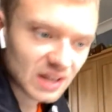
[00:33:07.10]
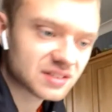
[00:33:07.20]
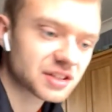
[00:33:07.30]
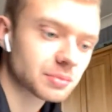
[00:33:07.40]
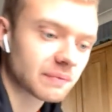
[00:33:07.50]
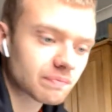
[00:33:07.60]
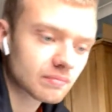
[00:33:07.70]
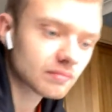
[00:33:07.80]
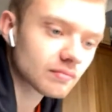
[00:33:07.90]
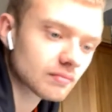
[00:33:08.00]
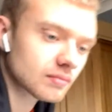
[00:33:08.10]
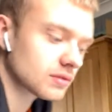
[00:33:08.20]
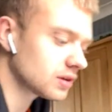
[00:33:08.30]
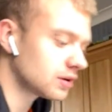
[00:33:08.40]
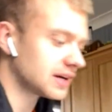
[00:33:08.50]
Excuse me.
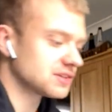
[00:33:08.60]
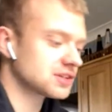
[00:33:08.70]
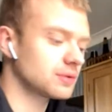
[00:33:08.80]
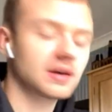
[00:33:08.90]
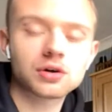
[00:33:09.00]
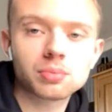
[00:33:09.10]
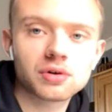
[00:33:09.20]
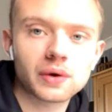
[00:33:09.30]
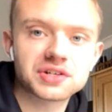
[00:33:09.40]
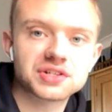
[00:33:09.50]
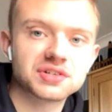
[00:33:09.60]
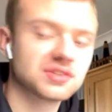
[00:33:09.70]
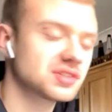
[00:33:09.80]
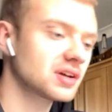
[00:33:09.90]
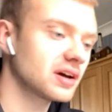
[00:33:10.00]
Okay, so I had a couple of
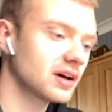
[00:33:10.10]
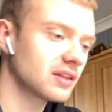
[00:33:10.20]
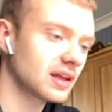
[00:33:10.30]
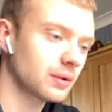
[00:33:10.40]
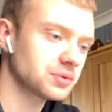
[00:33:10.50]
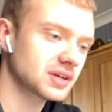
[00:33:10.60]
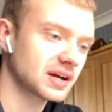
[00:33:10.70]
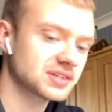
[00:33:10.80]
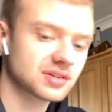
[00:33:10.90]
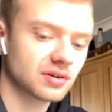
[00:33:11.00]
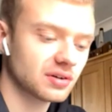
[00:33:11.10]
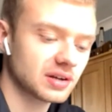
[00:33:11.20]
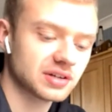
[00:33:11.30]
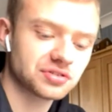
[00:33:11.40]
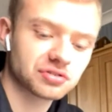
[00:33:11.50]
questions that I was asked on
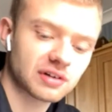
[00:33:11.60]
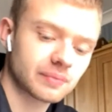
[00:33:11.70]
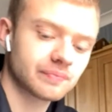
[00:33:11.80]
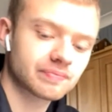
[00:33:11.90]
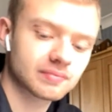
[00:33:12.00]
Instagram